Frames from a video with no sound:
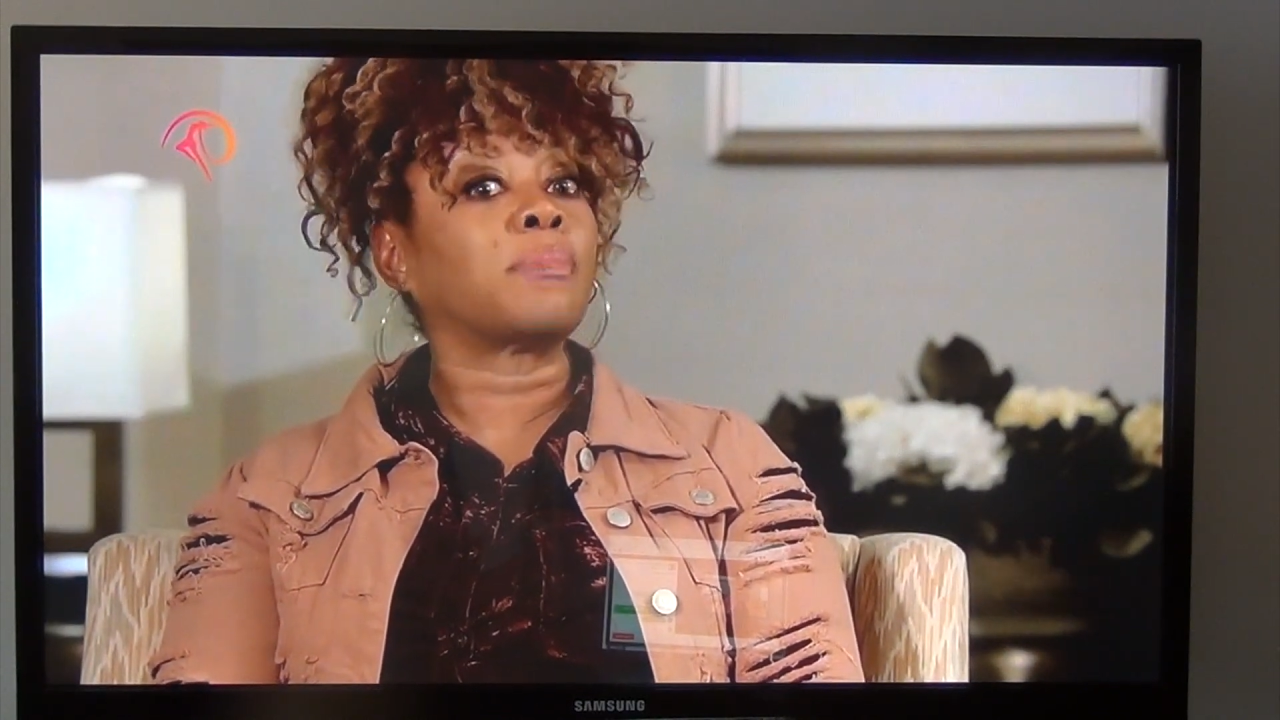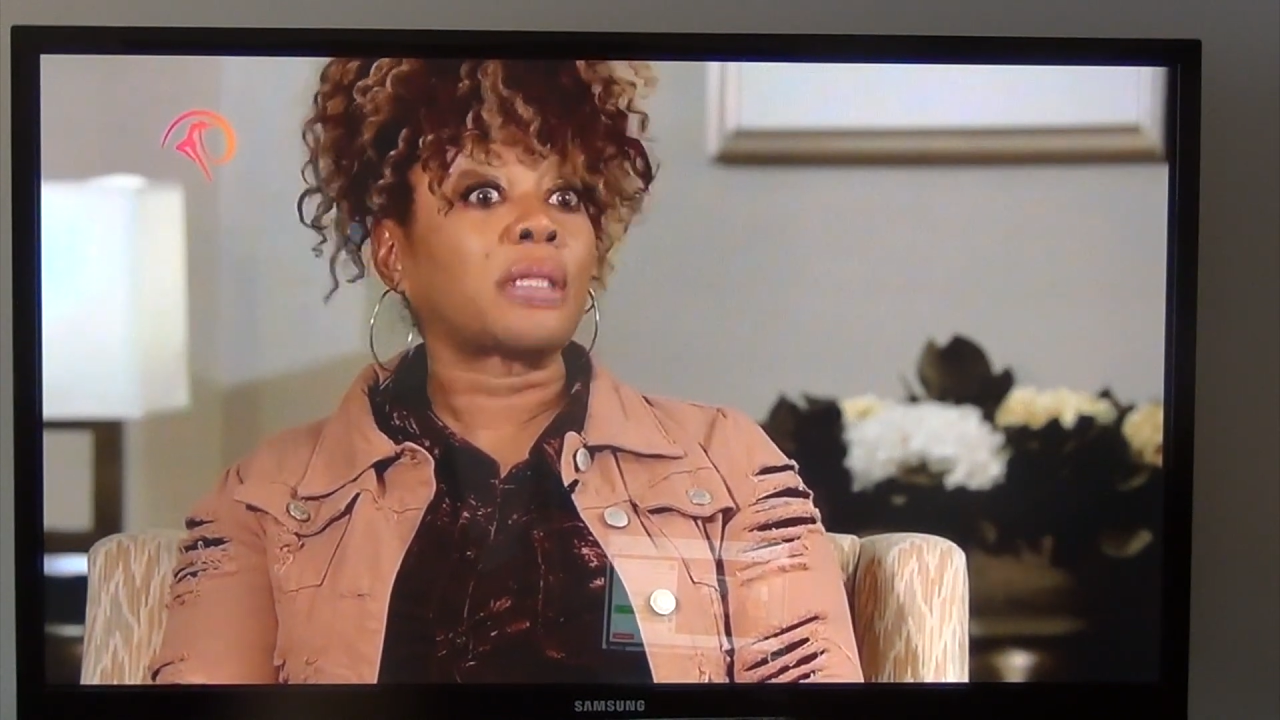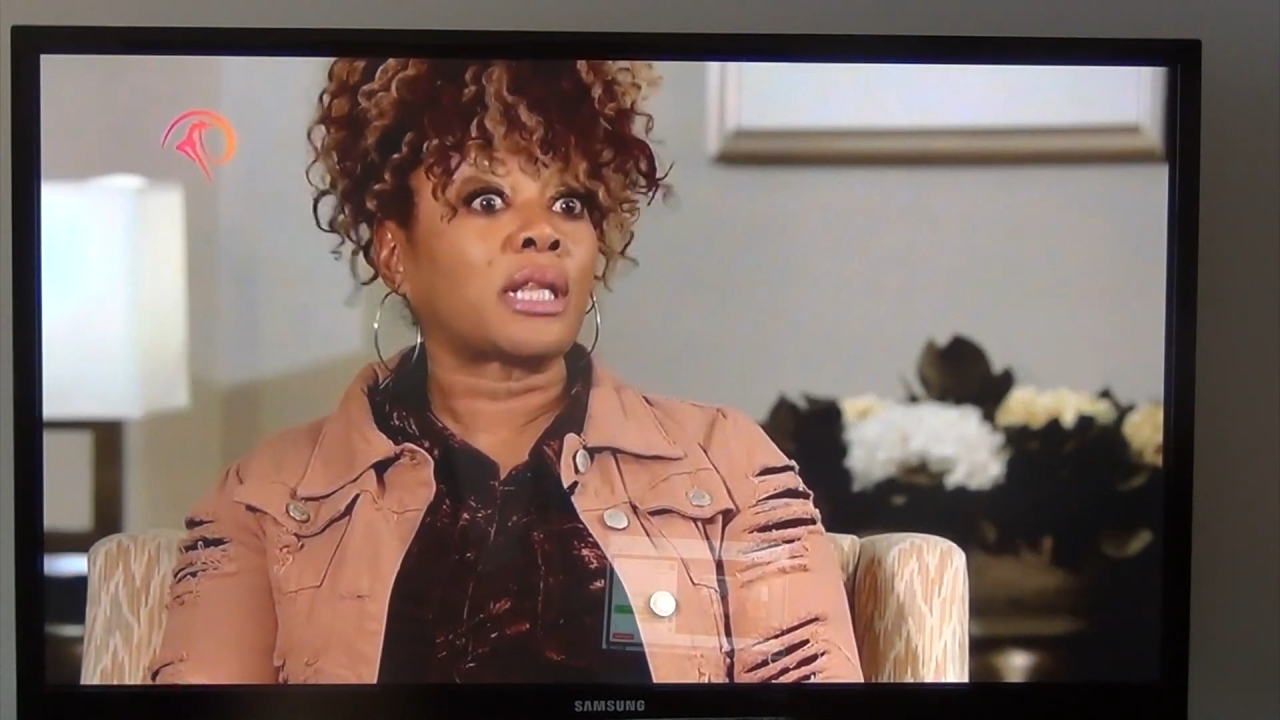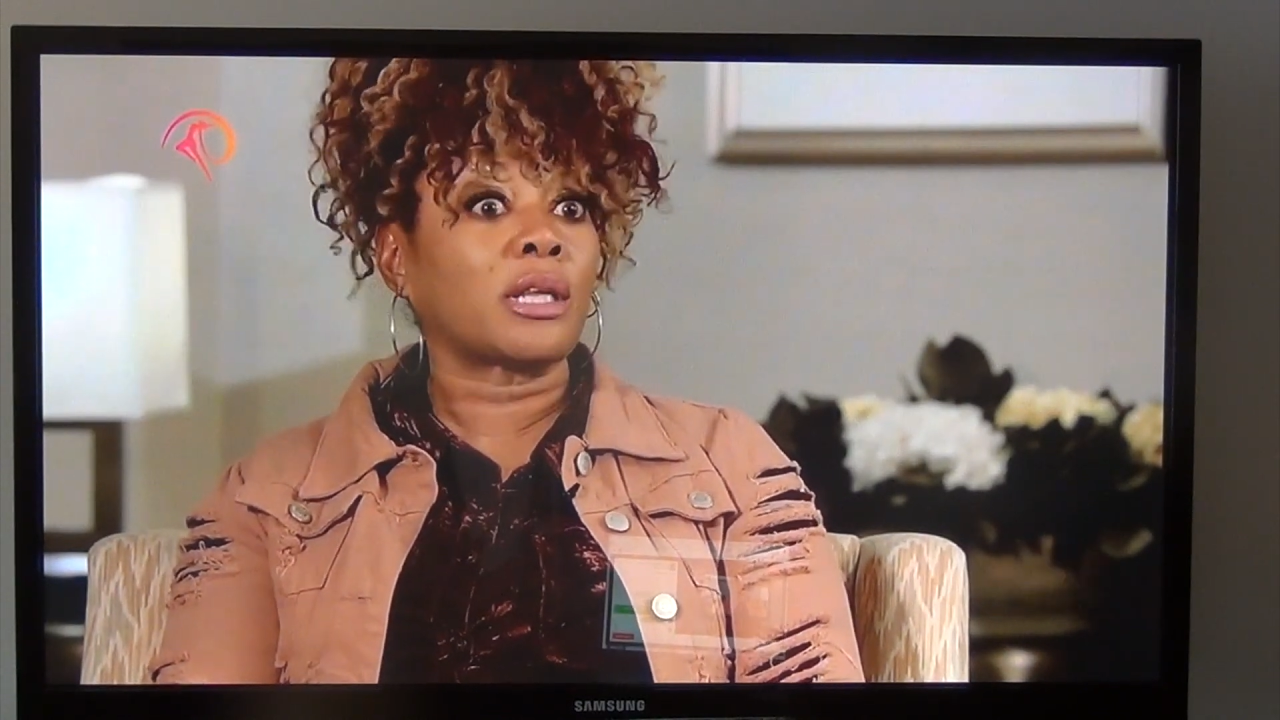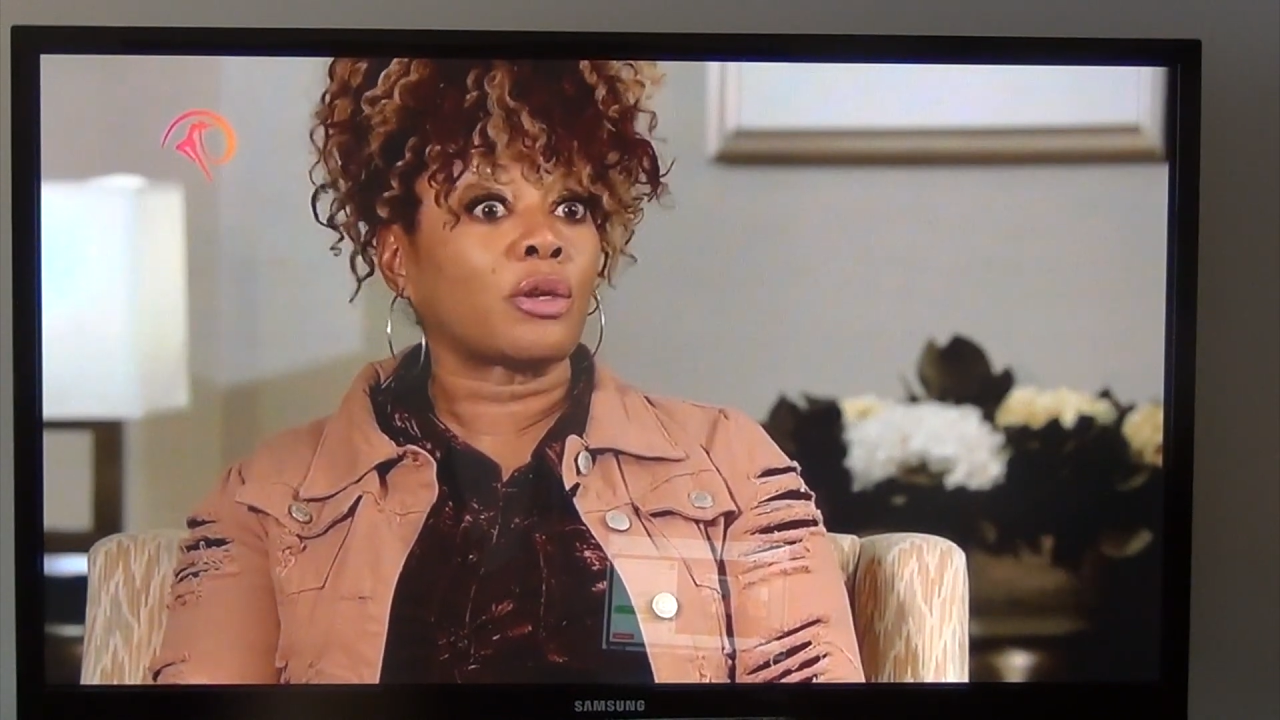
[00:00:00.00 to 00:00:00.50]

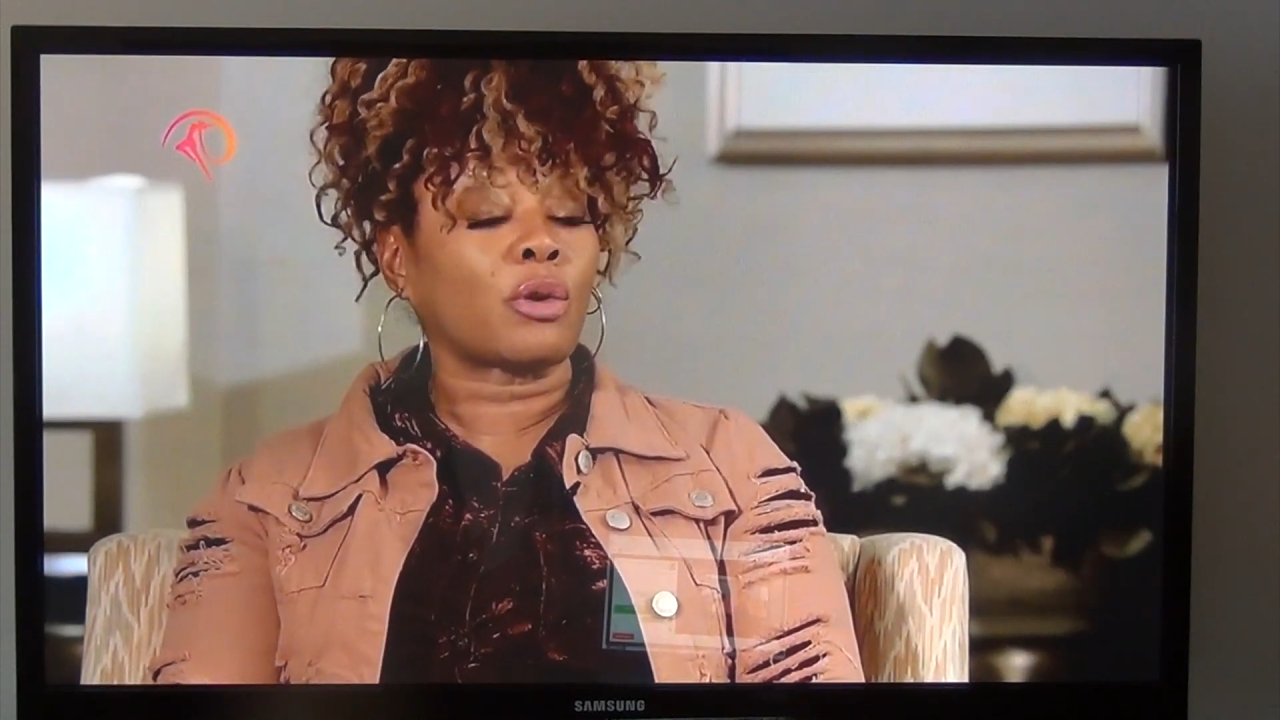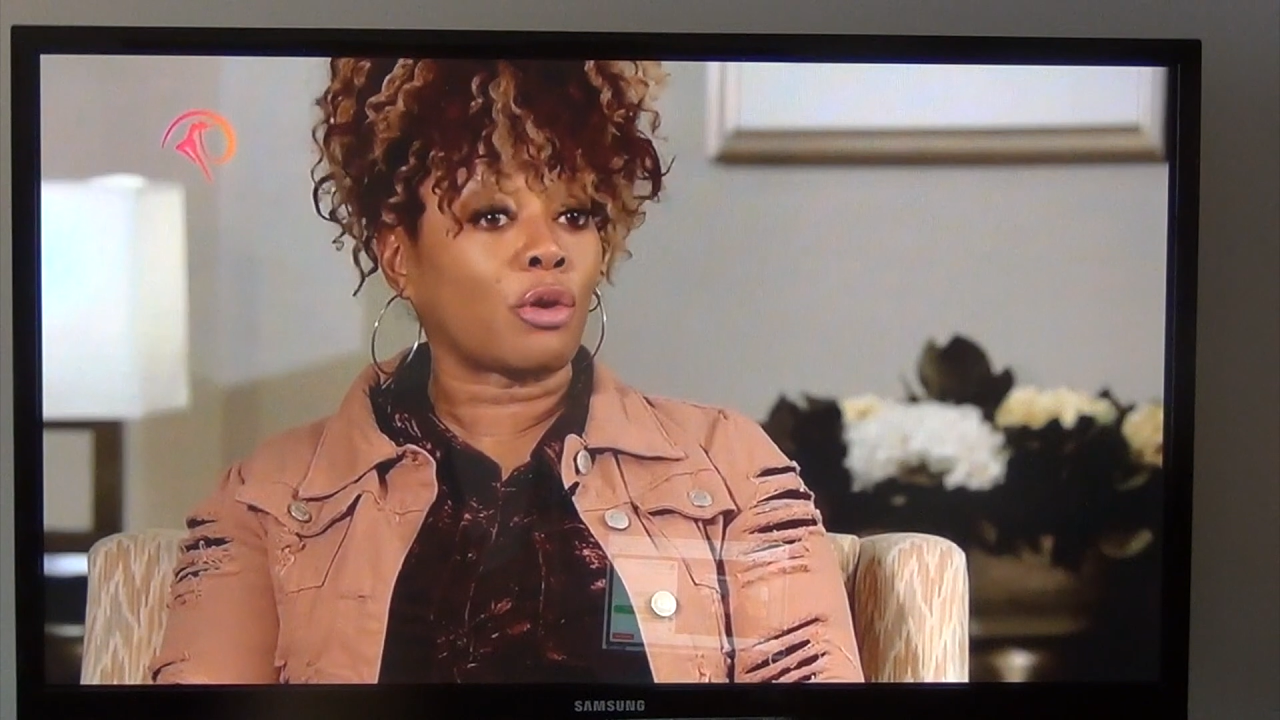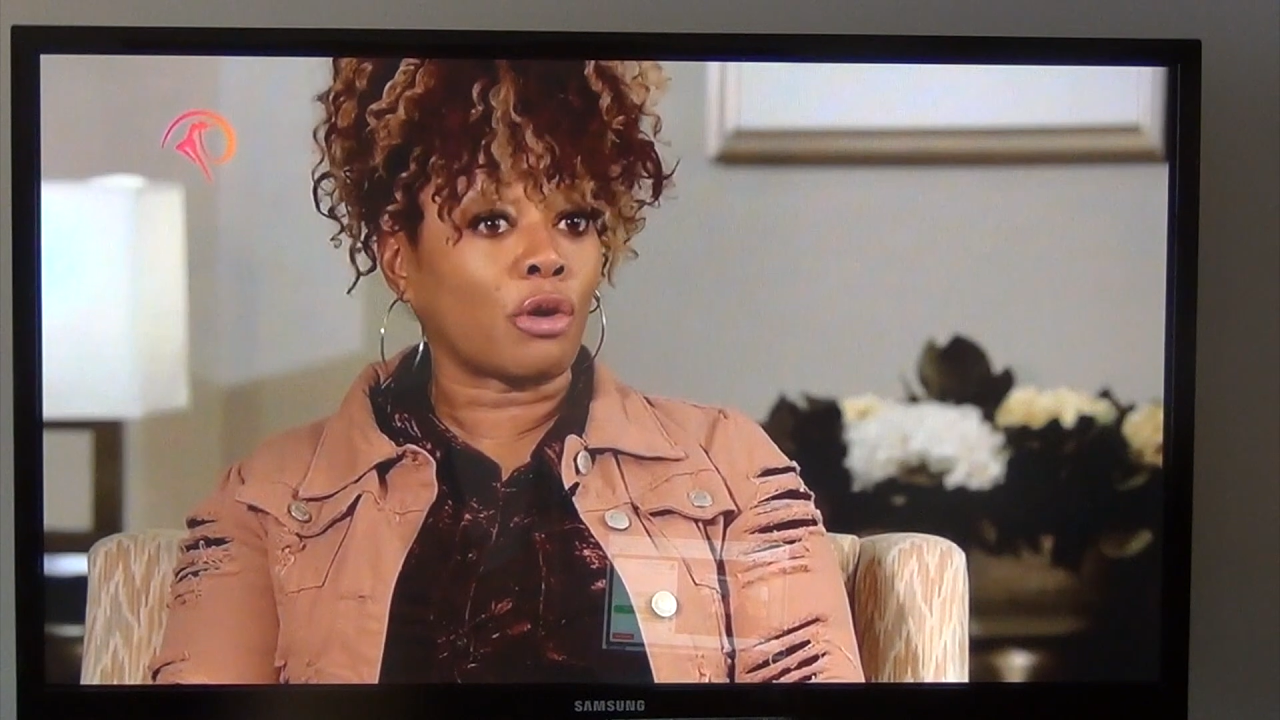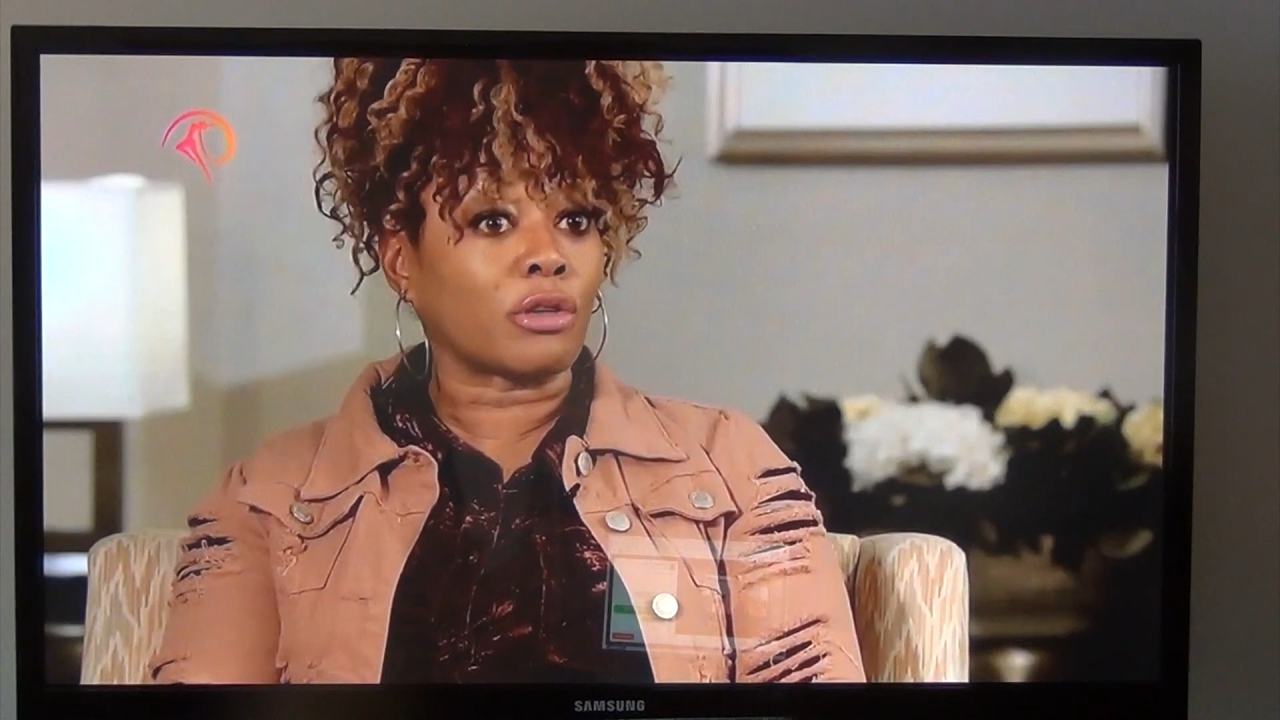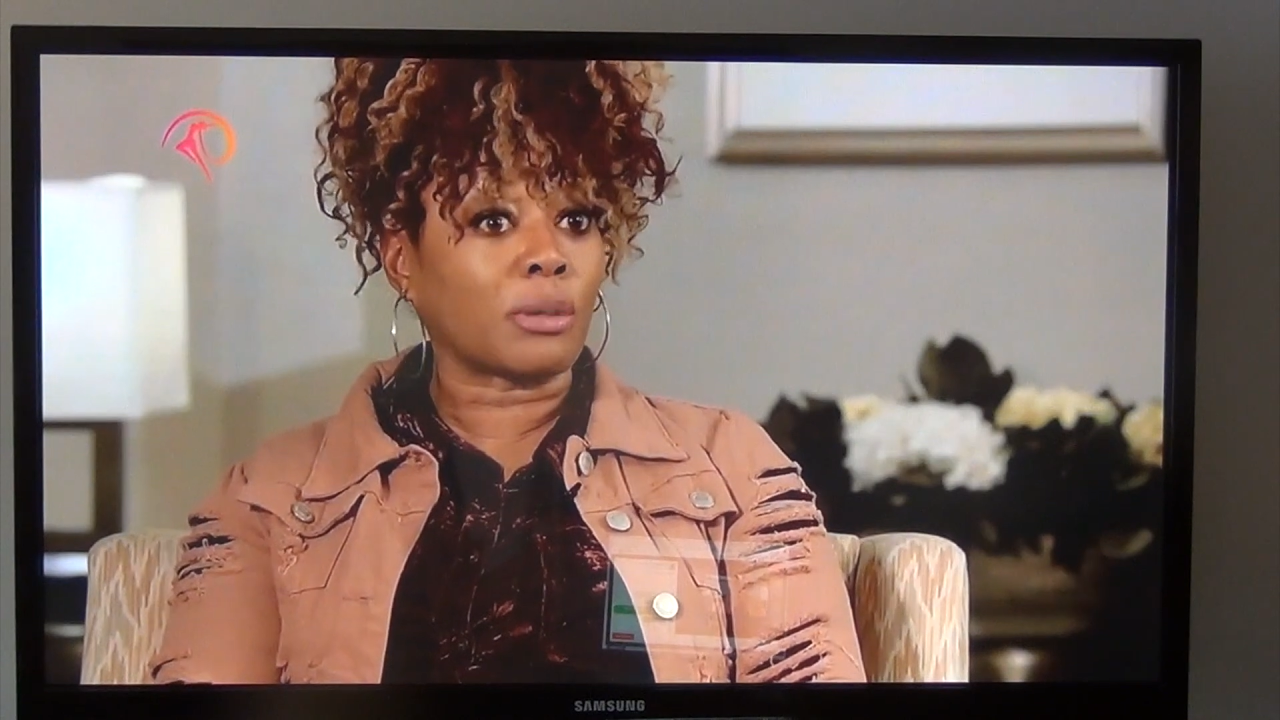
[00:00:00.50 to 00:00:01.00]
but the little
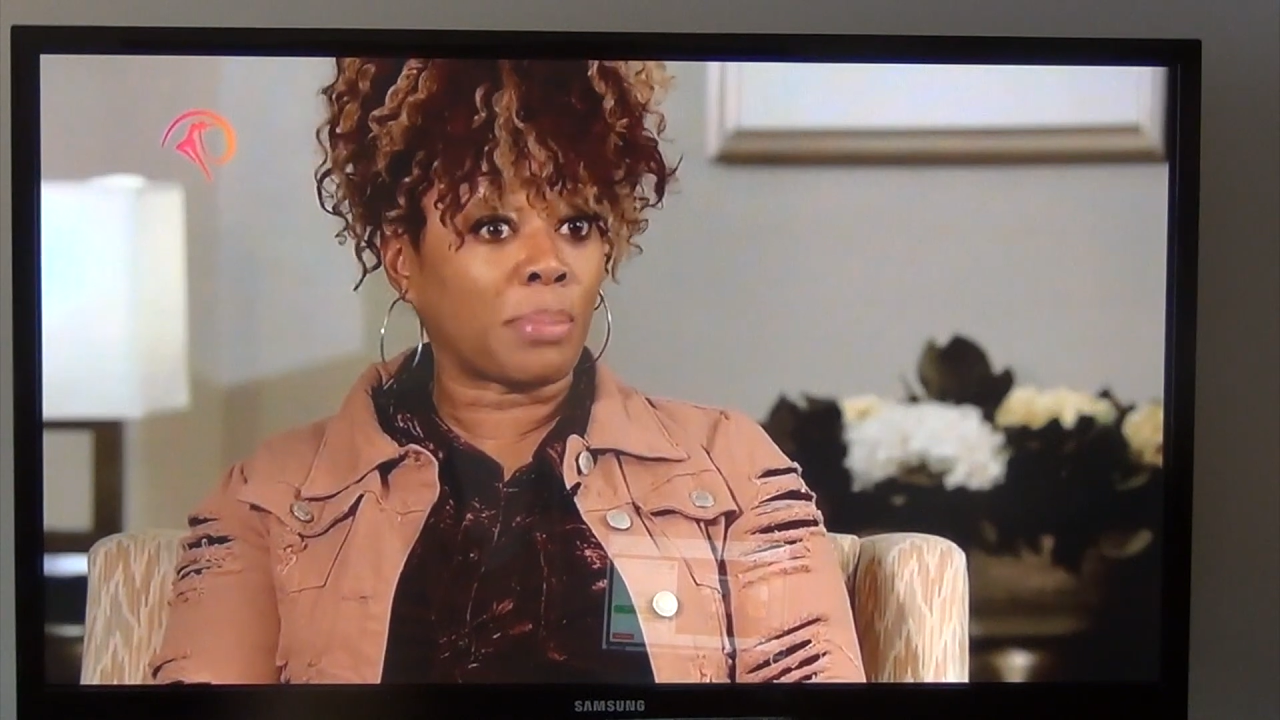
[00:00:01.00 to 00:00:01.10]
girl,